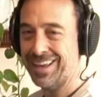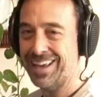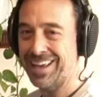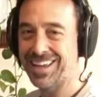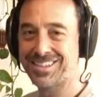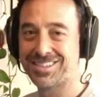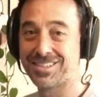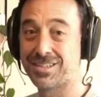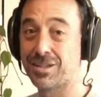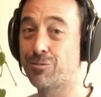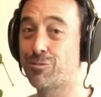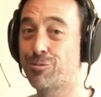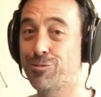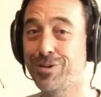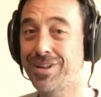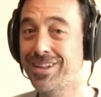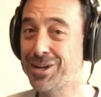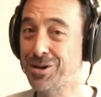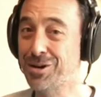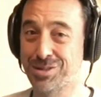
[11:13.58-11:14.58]
It's
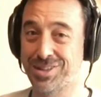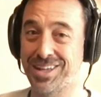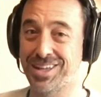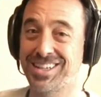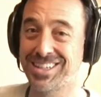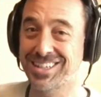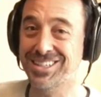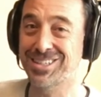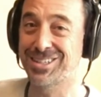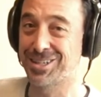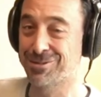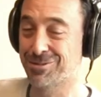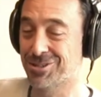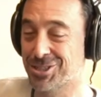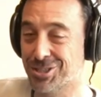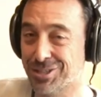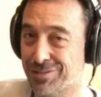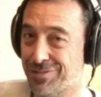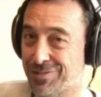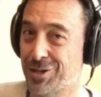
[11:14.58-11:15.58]
really authentic to the
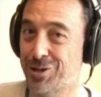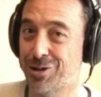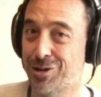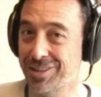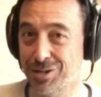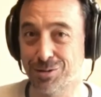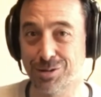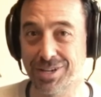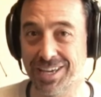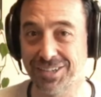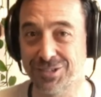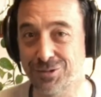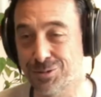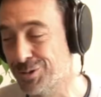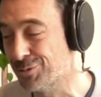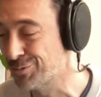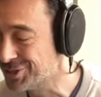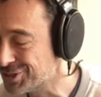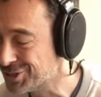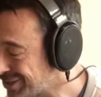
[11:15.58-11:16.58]
original. If you know the
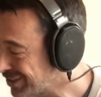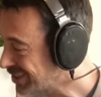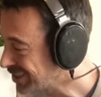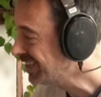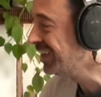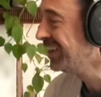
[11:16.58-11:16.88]
orchestral original,